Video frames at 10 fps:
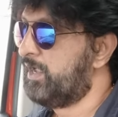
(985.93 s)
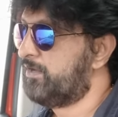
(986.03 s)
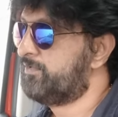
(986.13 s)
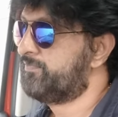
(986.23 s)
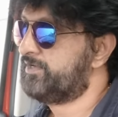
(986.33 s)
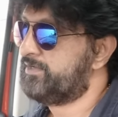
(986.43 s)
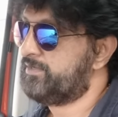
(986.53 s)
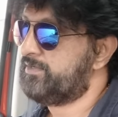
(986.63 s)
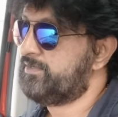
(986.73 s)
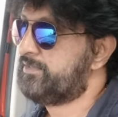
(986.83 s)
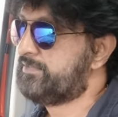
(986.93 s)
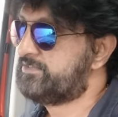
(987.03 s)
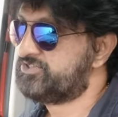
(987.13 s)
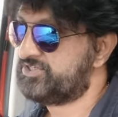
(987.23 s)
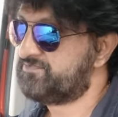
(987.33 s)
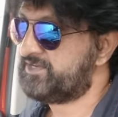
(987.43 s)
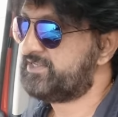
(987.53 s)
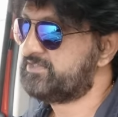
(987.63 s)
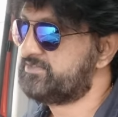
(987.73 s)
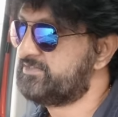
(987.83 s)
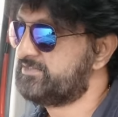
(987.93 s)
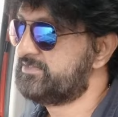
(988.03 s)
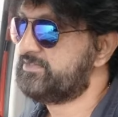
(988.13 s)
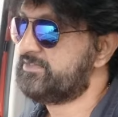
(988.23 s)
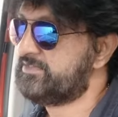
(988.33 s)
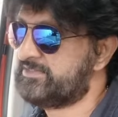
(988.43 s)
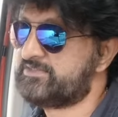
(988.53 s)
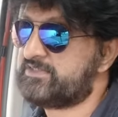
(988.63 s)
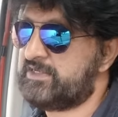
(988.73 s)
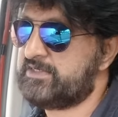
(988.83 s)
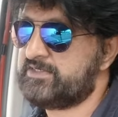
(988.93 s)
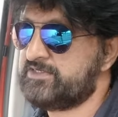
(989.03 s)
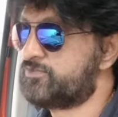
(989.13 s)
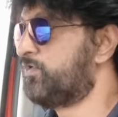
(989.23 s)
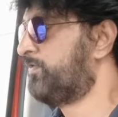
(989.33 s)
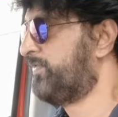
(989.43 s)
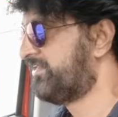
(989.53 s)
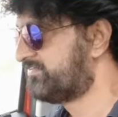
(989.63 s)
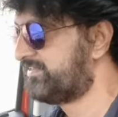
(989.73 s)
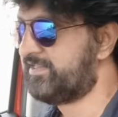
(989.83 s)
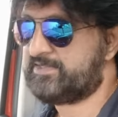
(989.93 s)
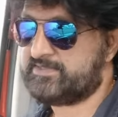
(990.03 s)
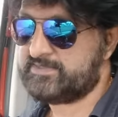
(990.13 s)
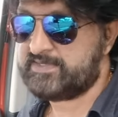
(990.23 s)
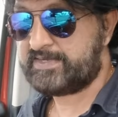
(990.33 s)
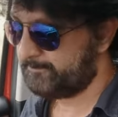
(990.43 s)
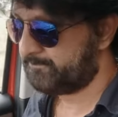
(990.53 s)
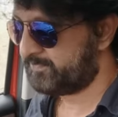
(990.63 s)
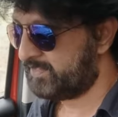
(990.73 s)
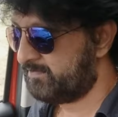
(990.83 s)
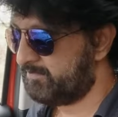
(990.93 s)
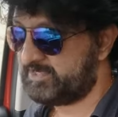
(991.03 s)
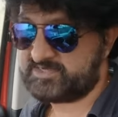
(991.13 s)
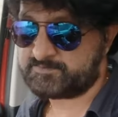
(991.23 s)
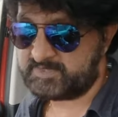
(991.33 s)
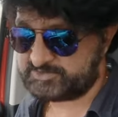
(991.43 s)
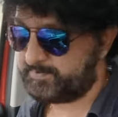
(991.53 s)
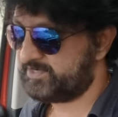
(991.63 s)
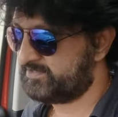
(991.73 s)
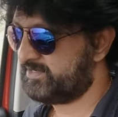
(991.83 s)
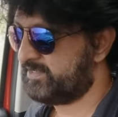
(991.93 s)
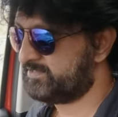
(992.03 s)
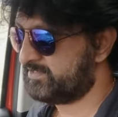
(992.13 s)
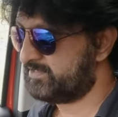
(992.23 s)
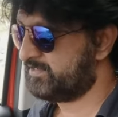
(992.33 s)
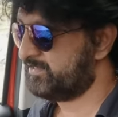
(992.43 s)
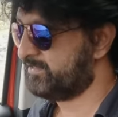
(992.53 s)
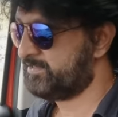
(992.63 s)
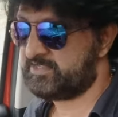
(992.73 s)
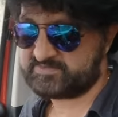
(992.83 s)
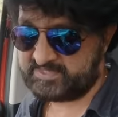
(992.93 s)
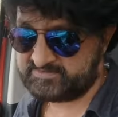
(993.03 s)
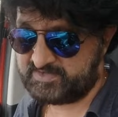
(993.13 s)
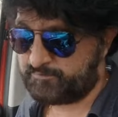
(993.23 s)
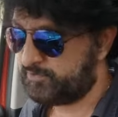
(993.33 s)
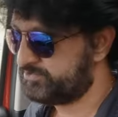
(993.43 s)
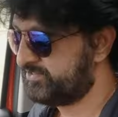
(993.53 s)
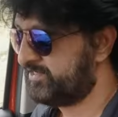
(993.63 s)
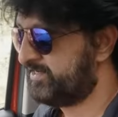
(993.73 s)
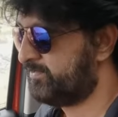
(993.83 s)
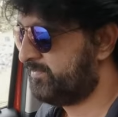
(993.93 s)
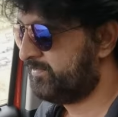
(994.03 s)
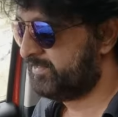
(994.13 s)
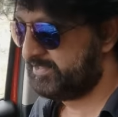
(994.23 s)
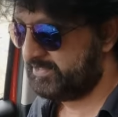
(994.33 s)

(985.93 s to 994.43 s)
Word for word: However, the shifting is the, in this car, it's not very slick. It, but it's much better than other uh, cars like say Fortuner and all.